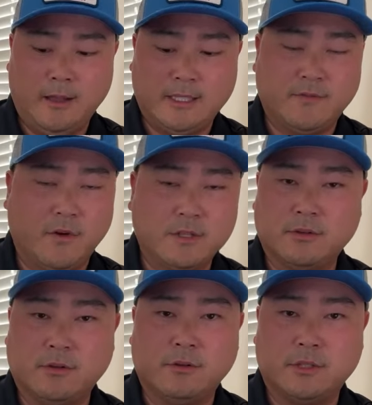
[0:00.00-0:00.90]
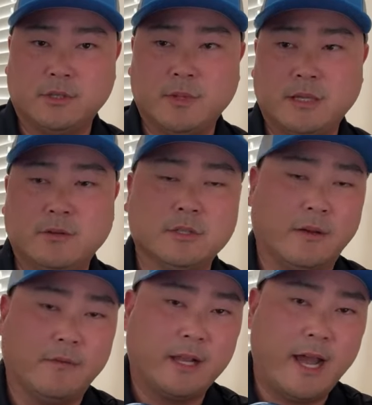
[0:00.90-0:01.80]
It's versatile to be used
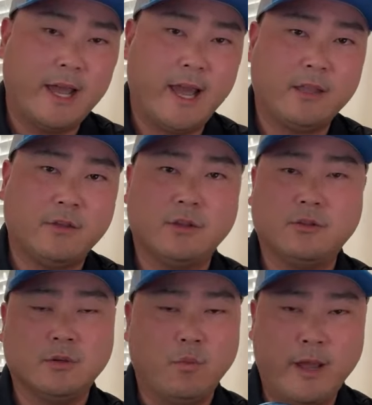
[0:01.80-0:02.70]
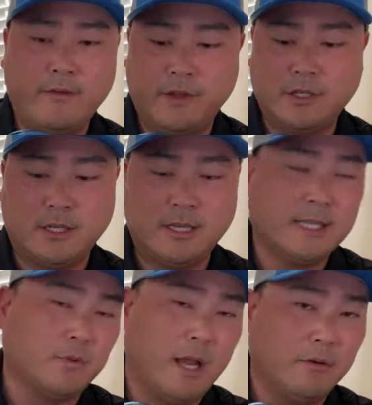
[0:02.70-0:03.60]
off a kayak. You can use it wade fishing.
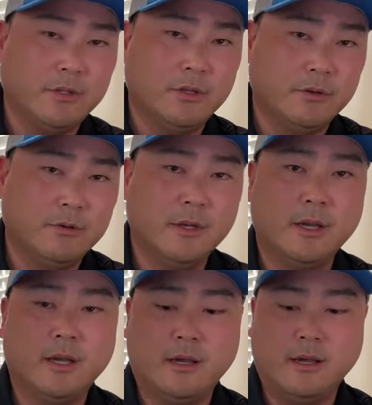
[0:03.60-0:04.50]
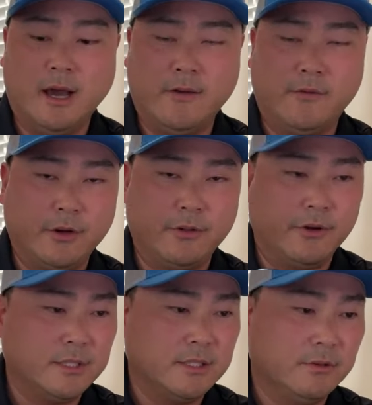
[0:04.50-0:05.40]
That's what I would do for your
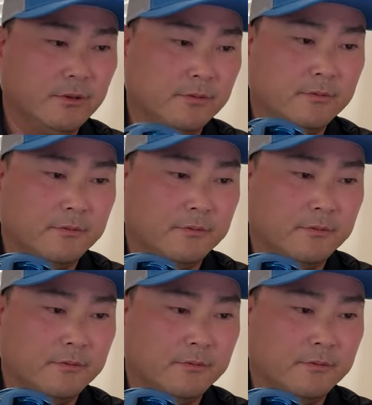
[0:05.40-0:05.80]
13-year-old.